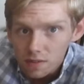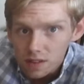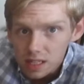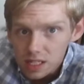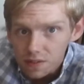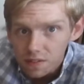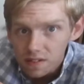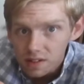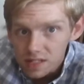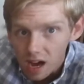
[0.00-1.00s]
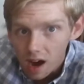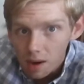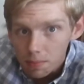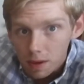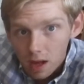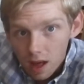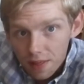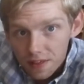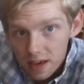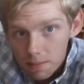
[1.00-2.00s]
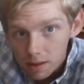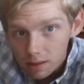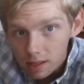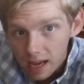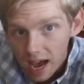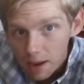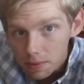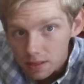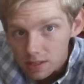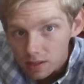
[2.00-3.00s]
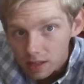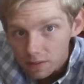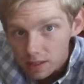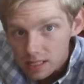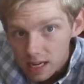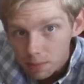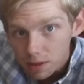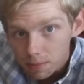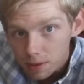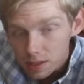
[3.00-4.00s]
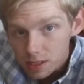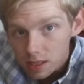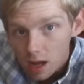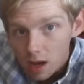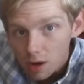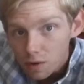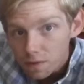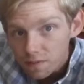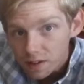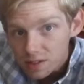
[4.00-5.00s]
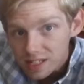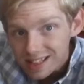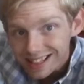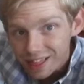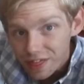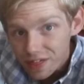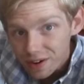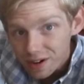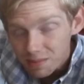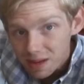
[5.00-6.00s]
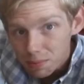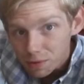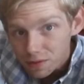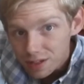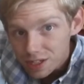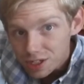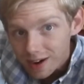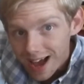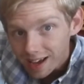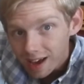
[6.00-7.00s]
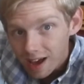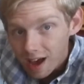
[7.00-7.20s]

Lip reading: of these fills up, the ability happens. So, like, for example, the person who fills in the 3rd meeple for this track